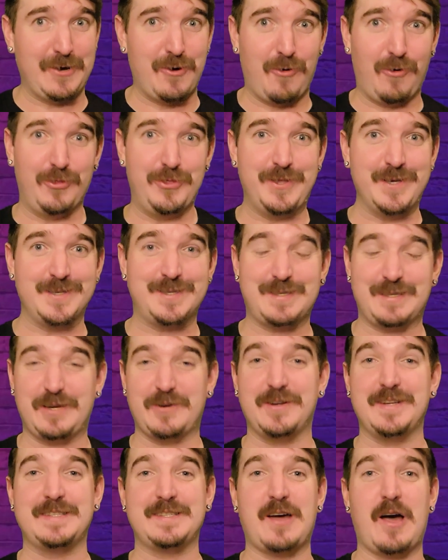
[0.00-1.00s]
hold this
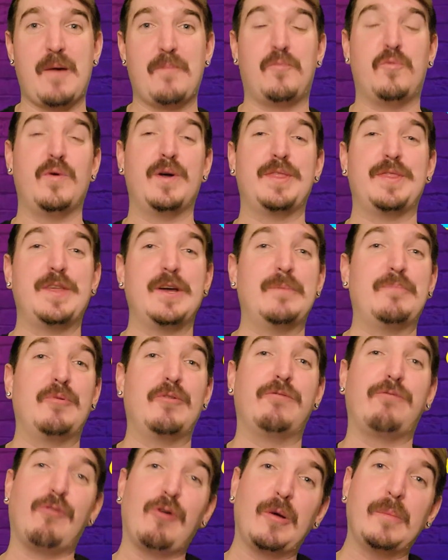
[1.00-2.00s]
series up with their
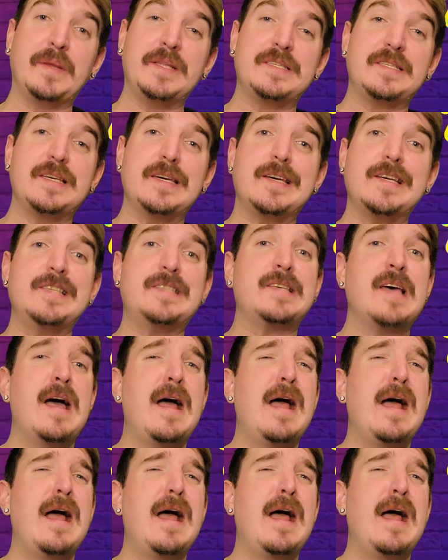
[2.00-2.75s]
performances,